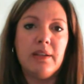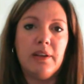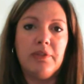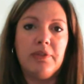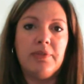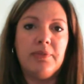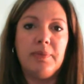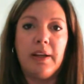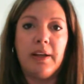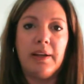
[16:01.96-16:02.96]
of
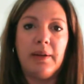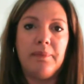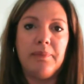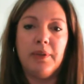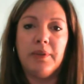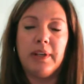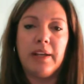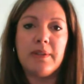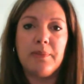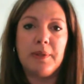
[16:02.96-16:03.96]
your
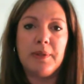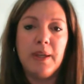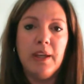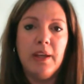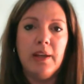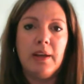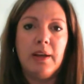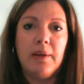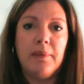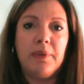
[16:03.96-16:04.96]
customers
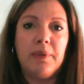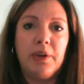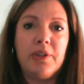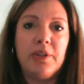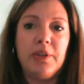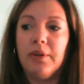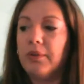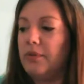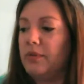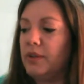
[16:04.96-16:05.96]
are going
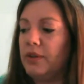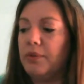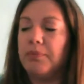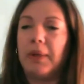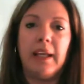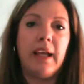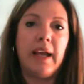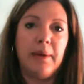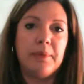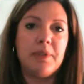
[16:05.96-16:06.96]
to, be
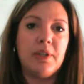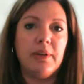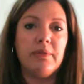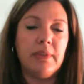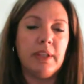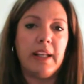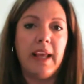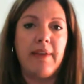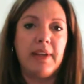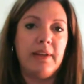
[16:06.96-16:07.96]
able to, they're going to
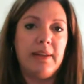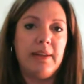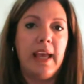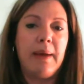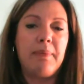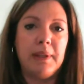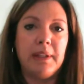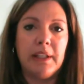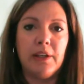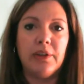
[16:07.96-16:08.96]
have the app
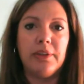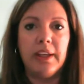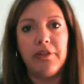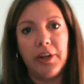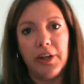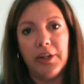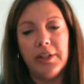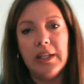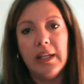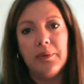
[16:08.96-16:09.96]
ability on their
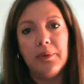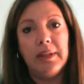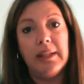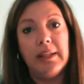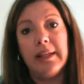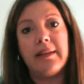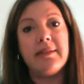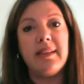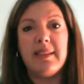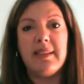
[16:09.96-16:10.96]
phone within the
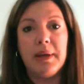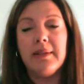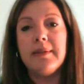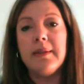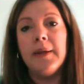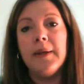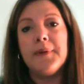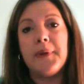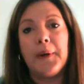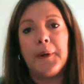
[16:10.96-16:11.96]
next 6 months.
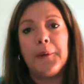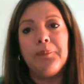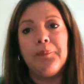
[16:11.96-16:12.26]
So